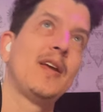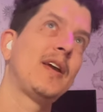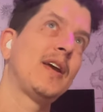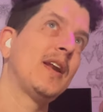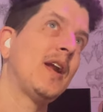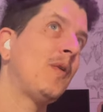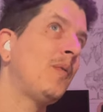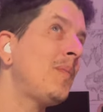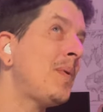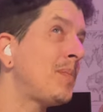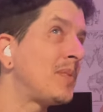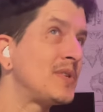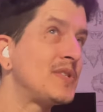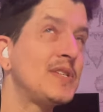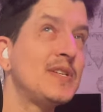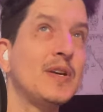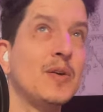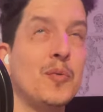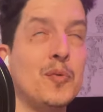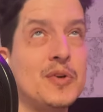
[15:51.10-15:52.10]
And I remember
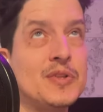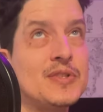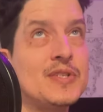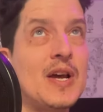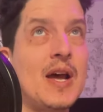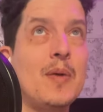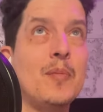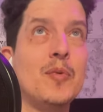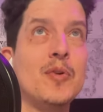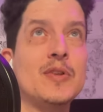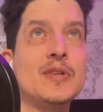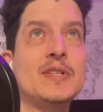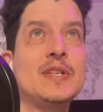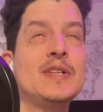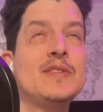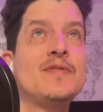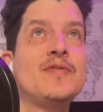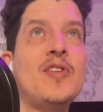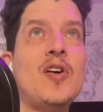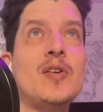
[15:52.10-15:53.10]
seeing one time where the
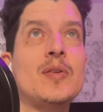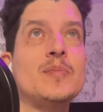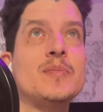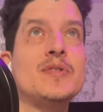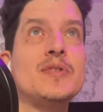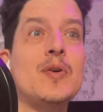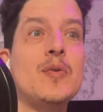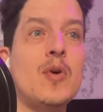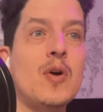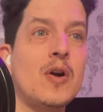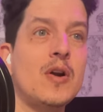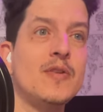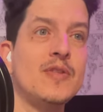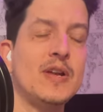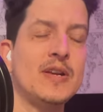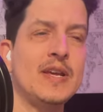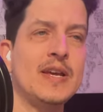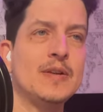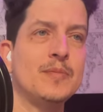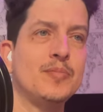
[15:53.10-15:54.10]
kid fought him so hard that
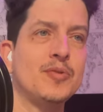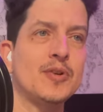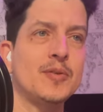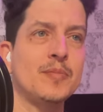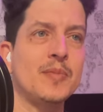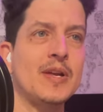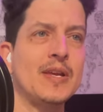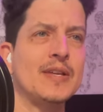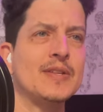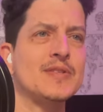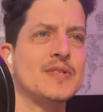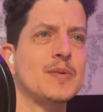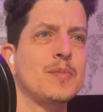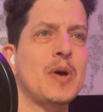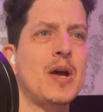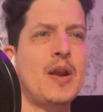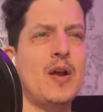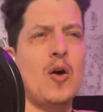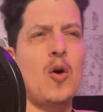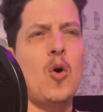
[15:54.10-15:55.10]
he had to put him like in some
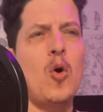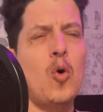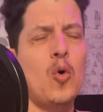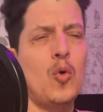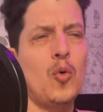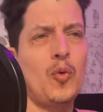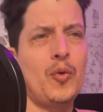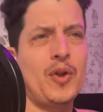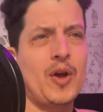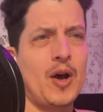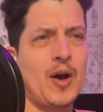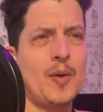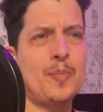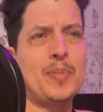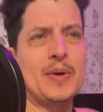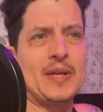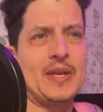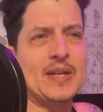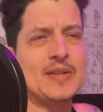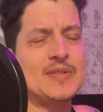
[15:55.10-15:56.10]
kind of hold up
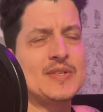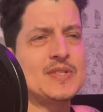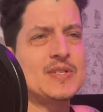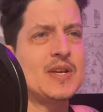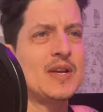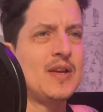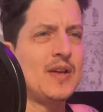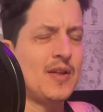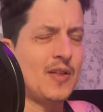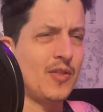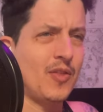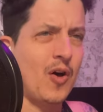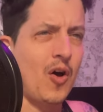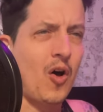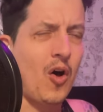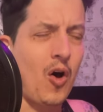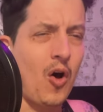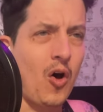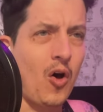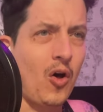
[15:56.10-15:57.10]
against the
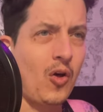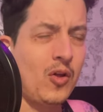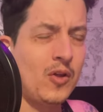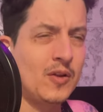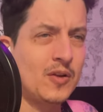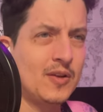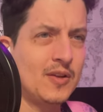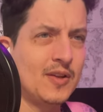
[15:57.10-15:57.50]
hall.